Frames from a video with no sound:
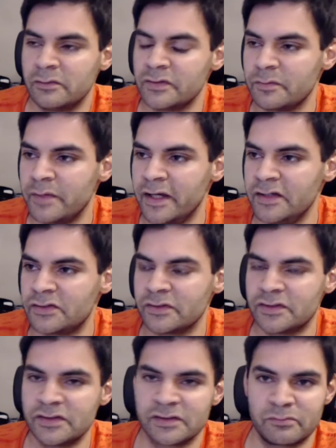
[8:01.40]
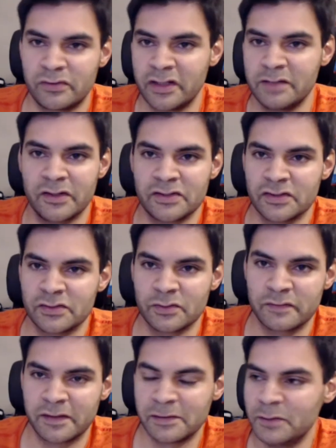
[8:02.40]
pace, which is pretty much a sort of
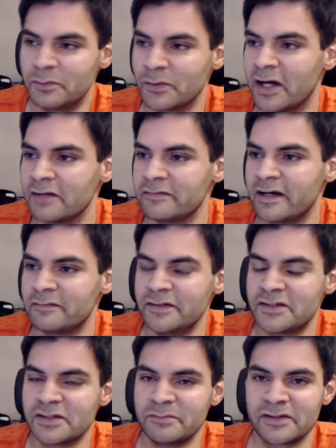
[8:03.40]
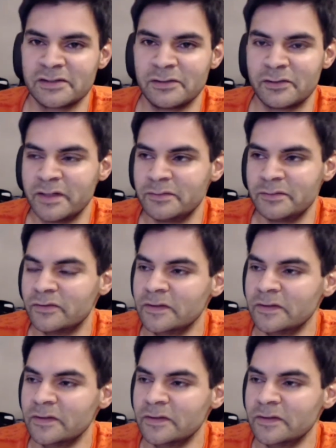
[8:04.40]
a global kind of average amongst a lot of people.